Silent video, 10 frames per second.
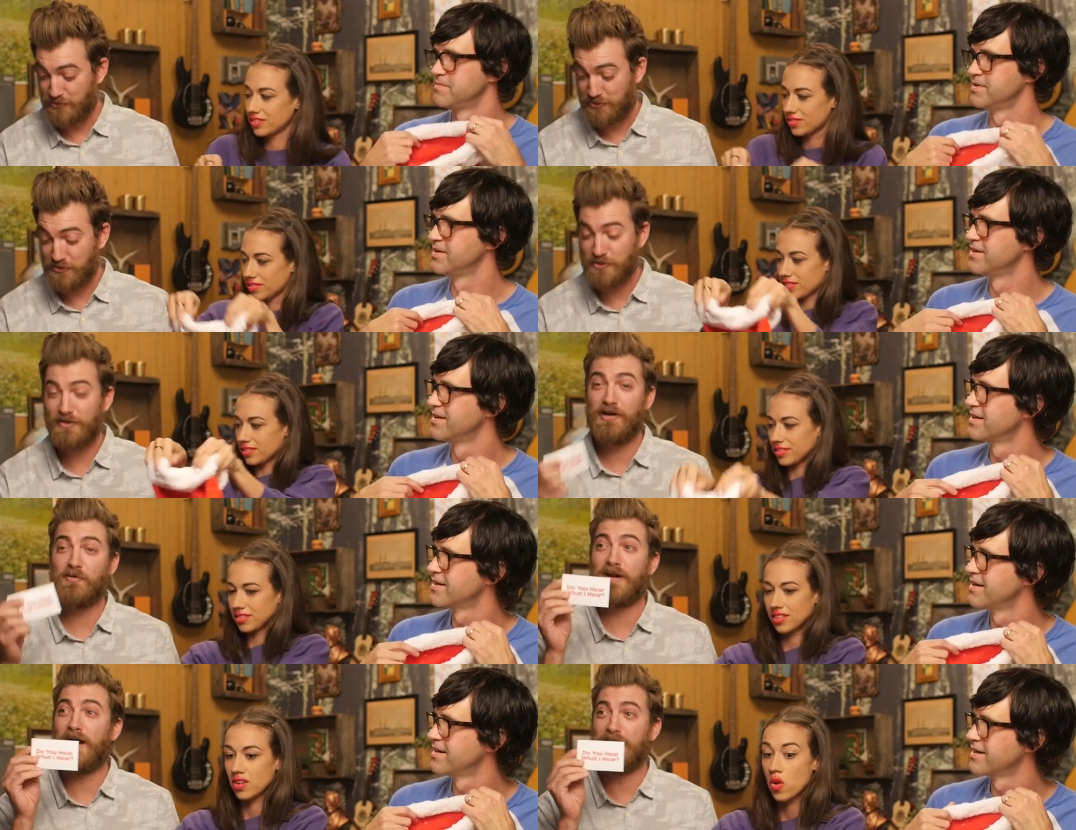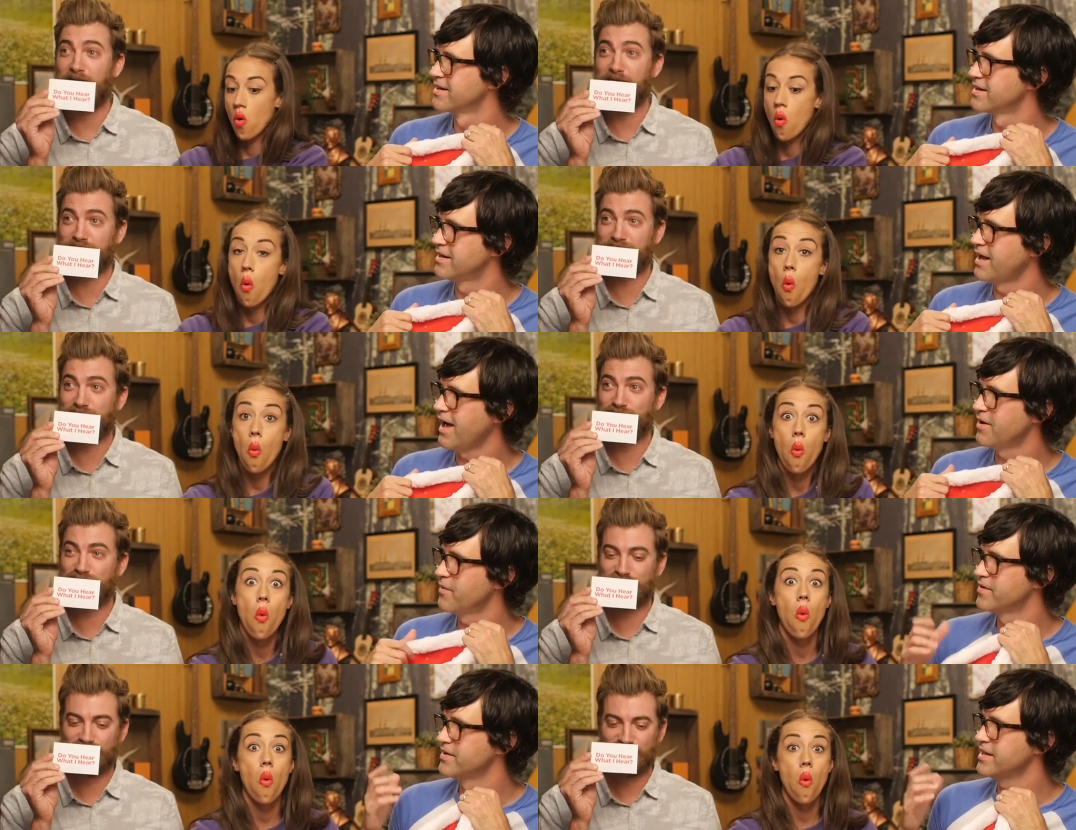Speaker 1: Do you hear what I hear? I
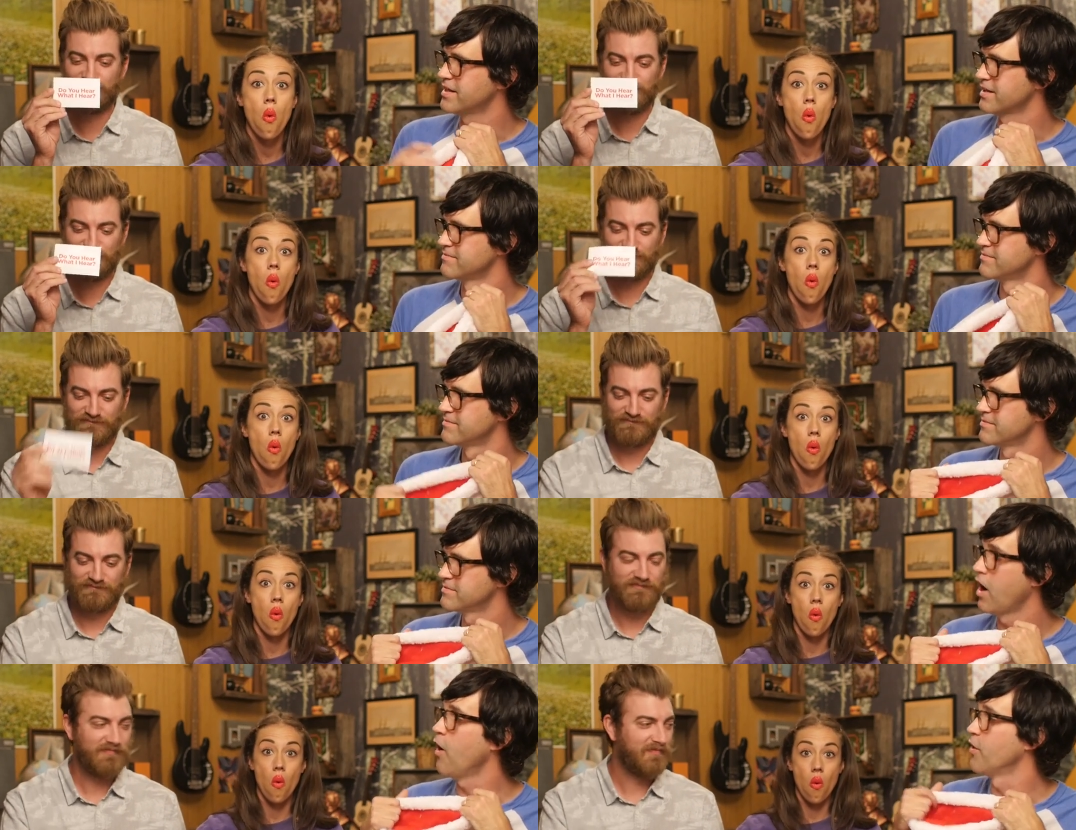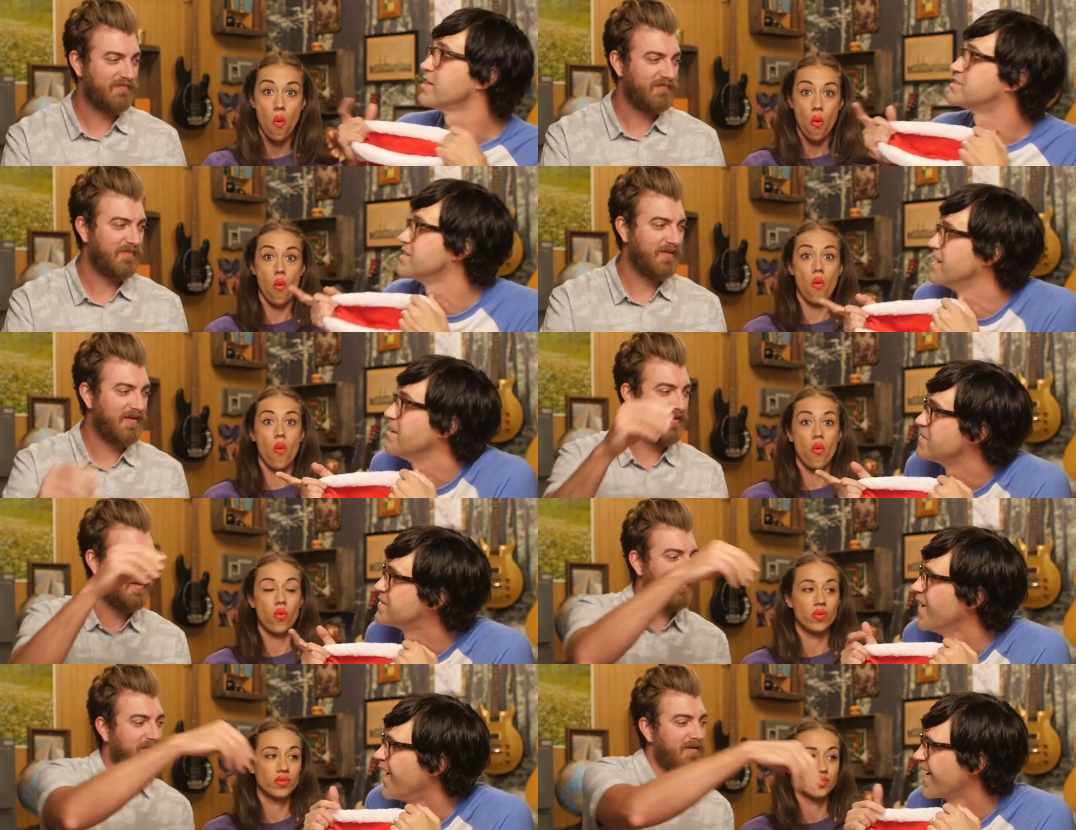don't hear anything. Oh, that's the name of
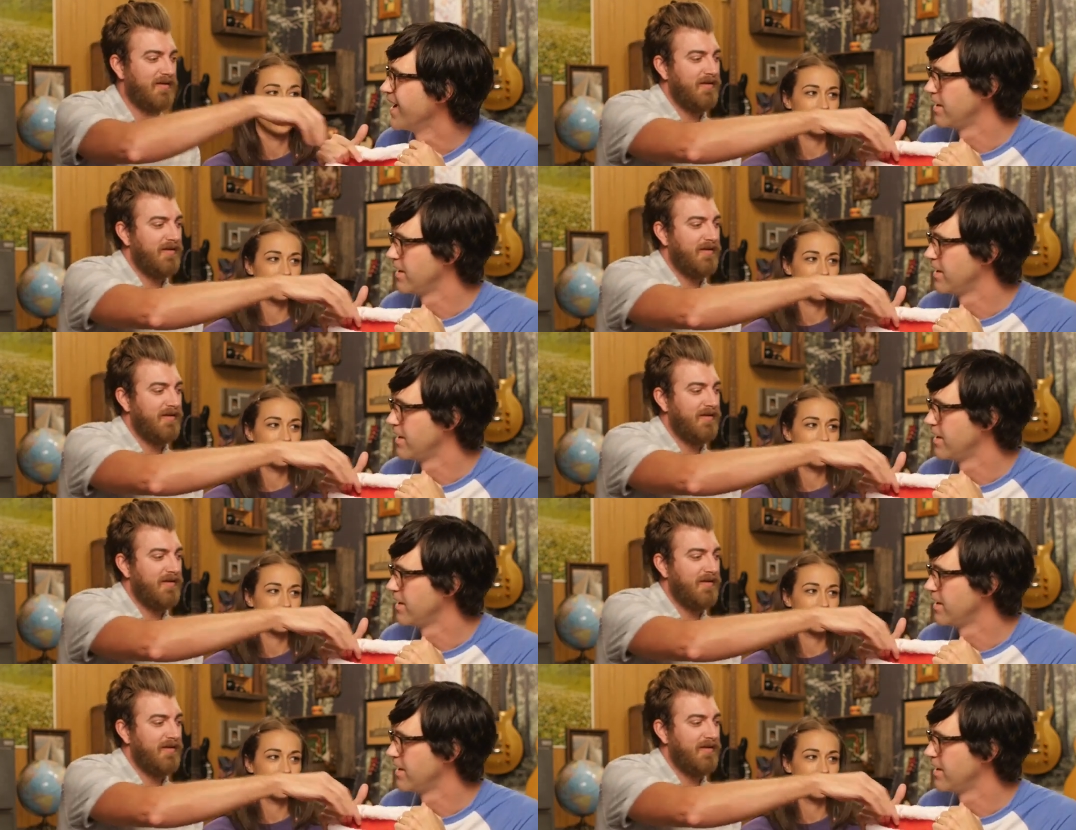the song.